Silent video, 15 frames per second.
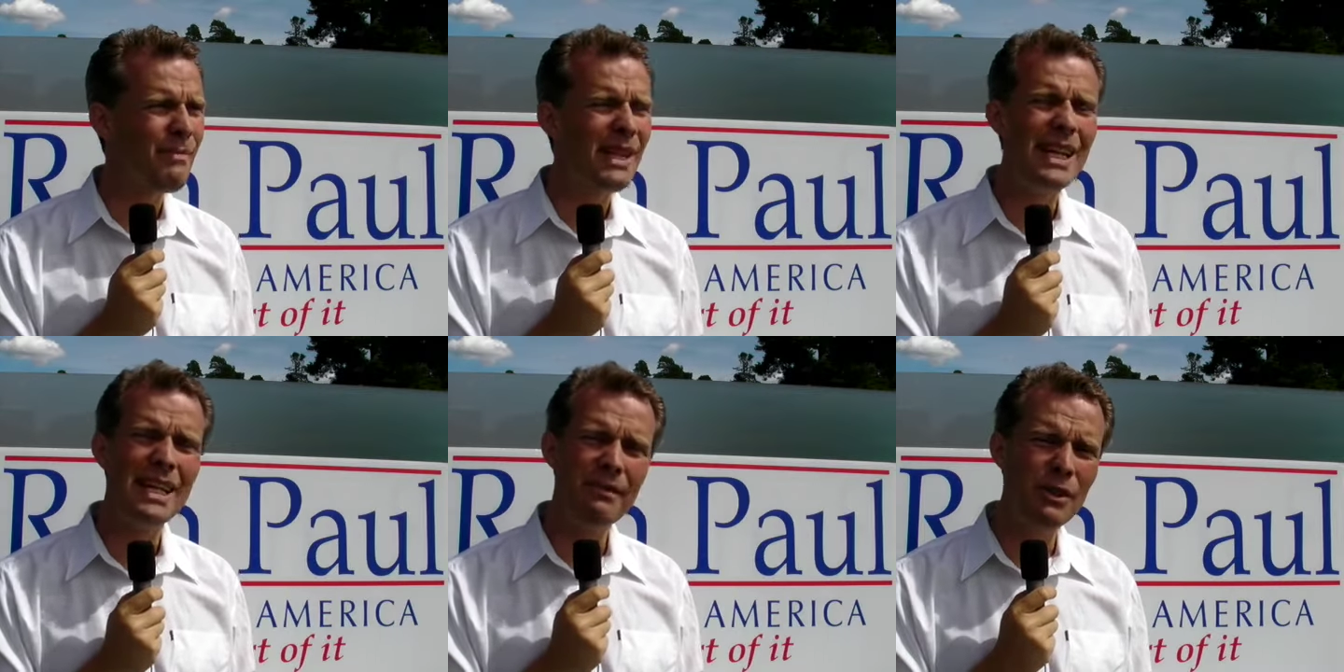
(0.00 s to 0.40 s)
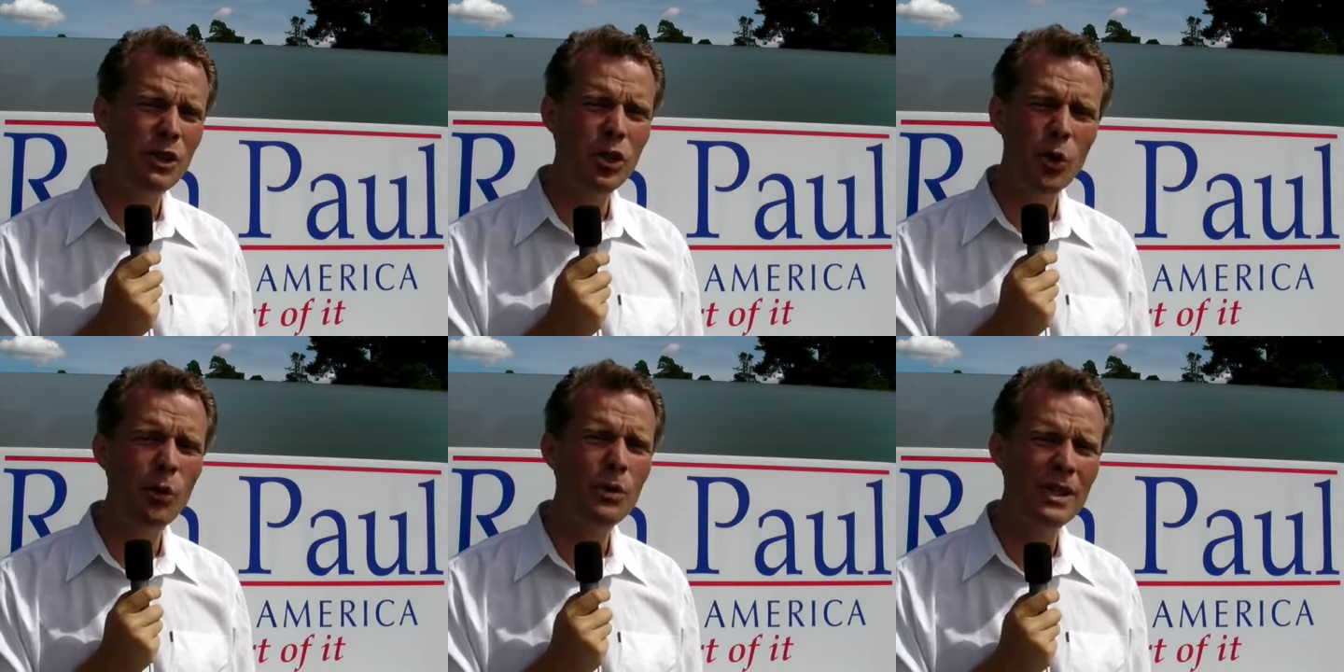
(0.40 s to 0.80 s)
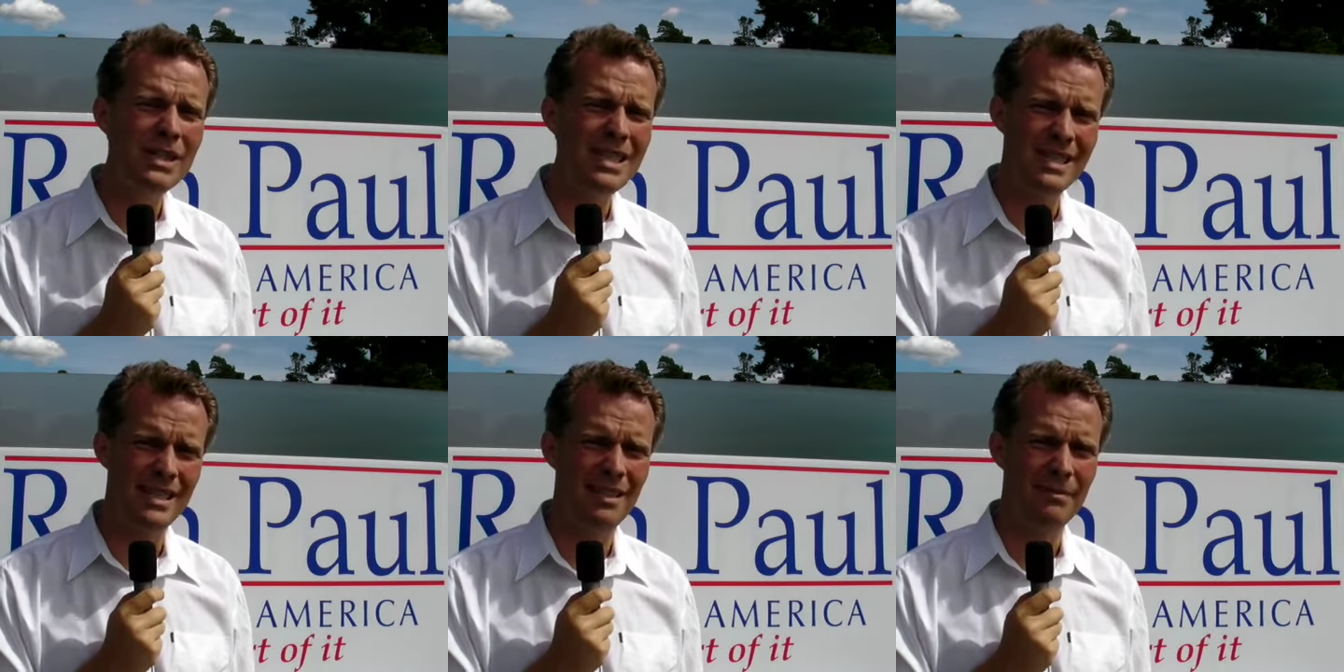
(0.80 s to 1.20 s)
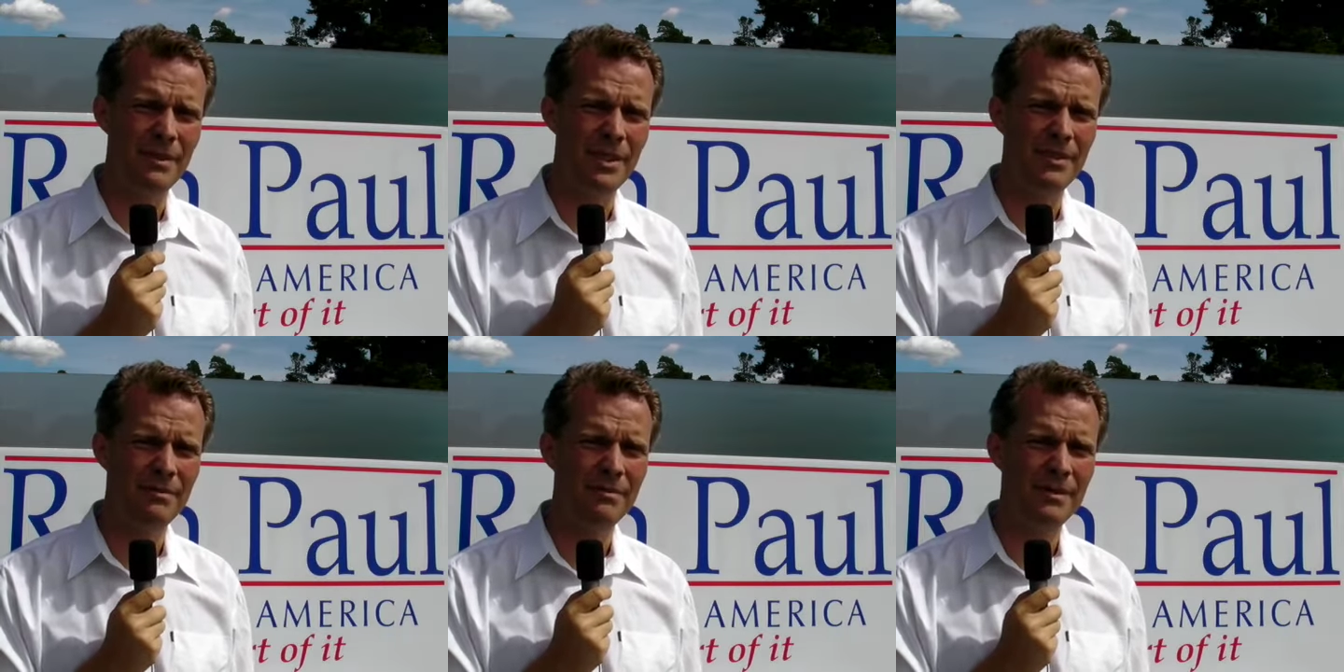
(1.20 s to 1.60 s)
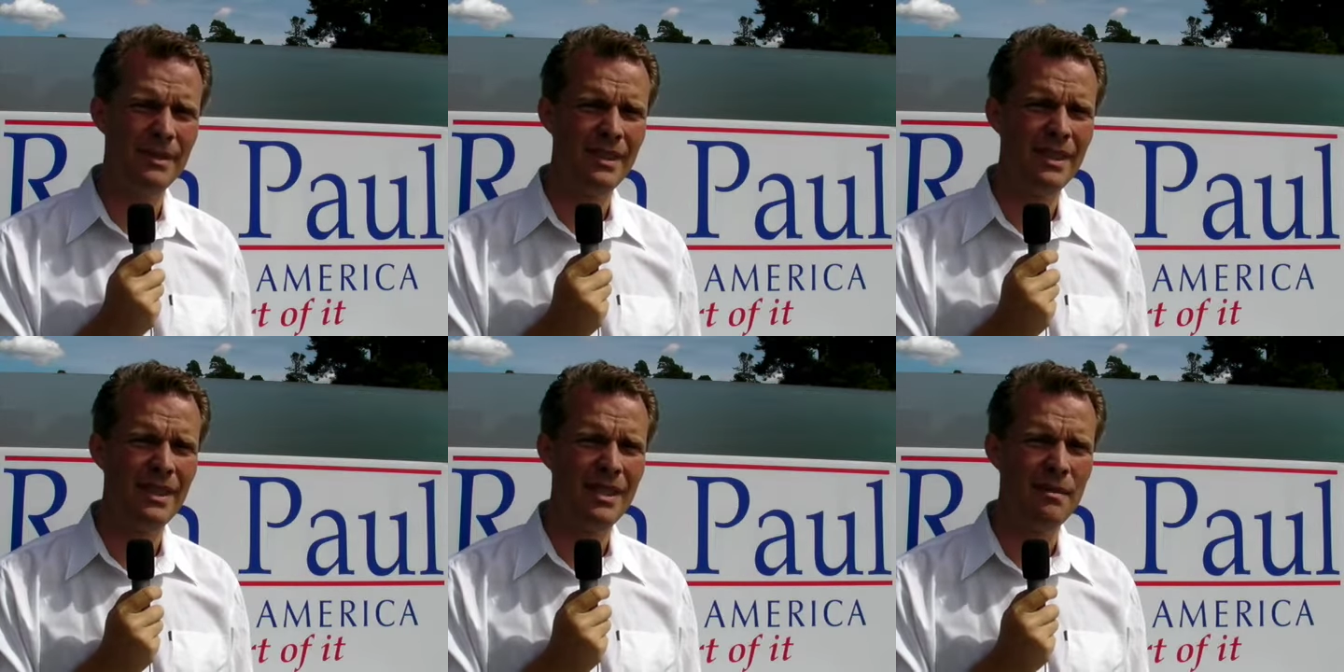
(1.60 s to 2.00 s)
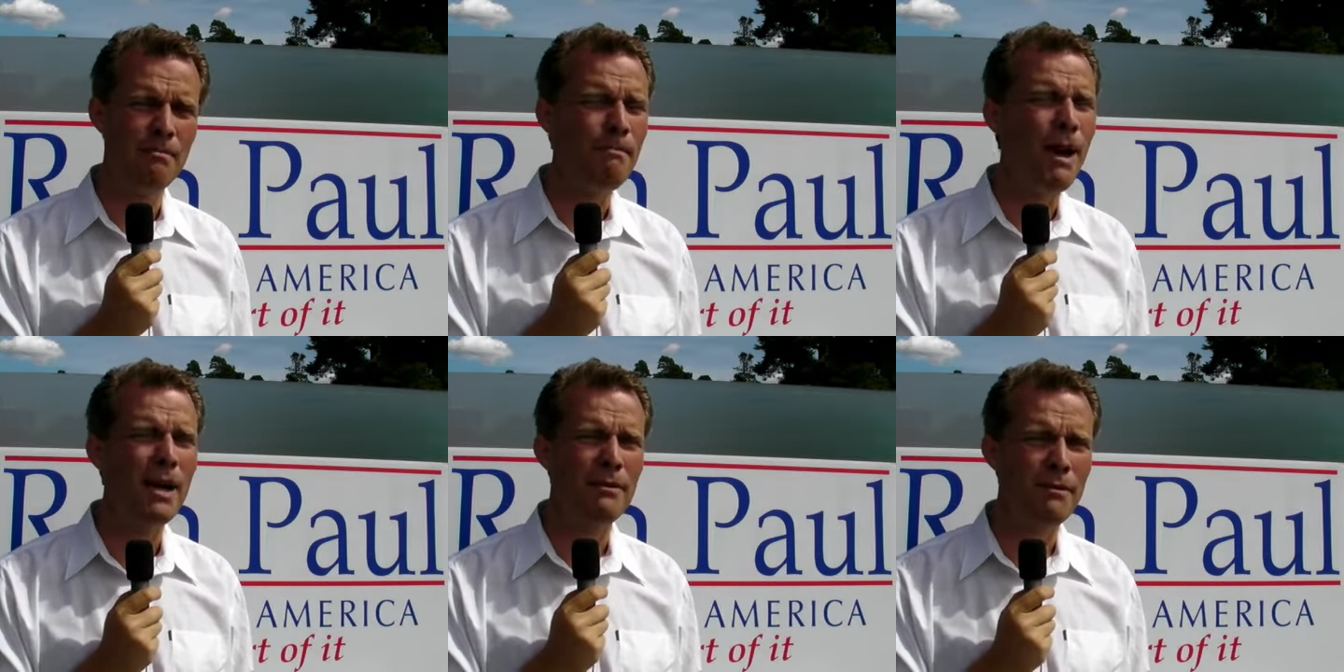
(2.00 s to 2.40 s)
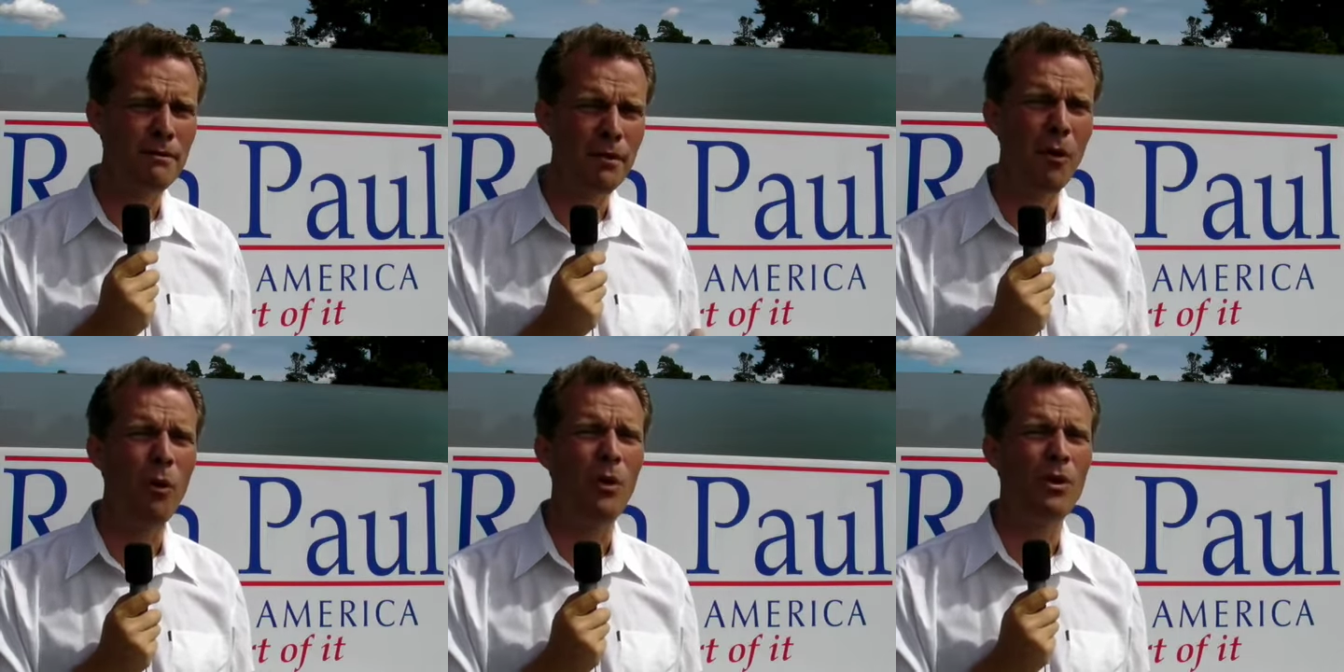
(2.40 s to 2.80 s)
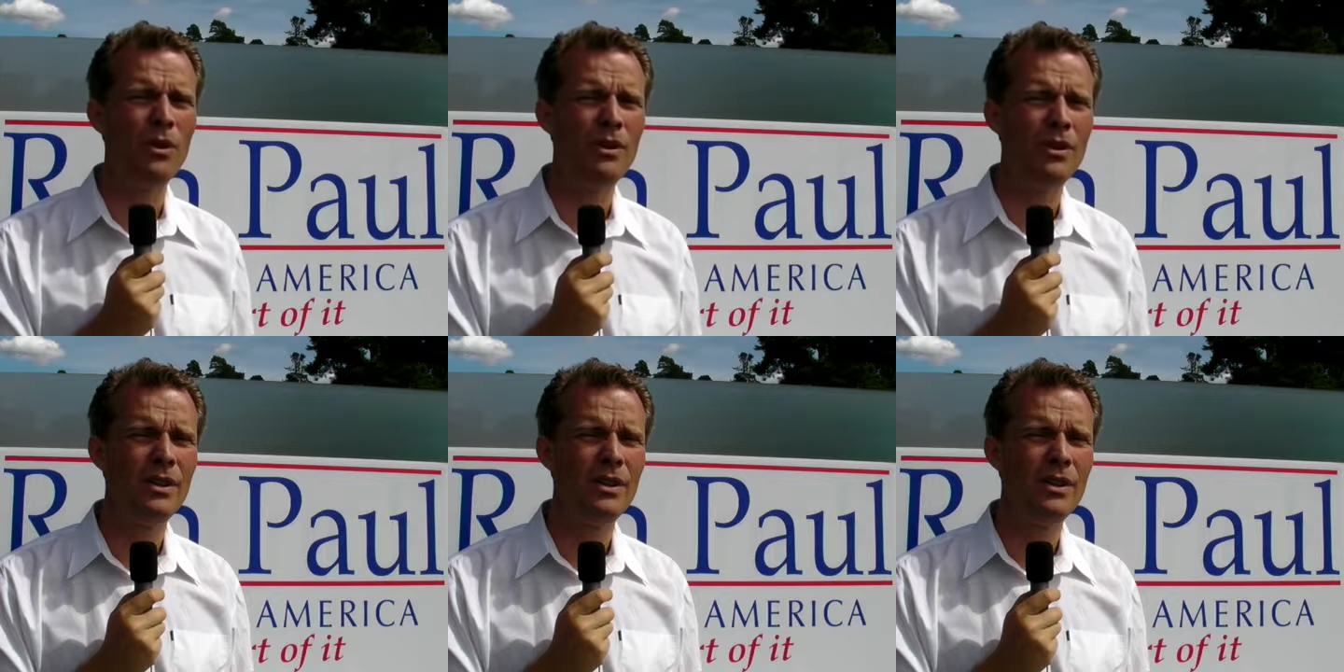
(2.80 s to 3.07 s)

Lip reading: even gold and silver might fall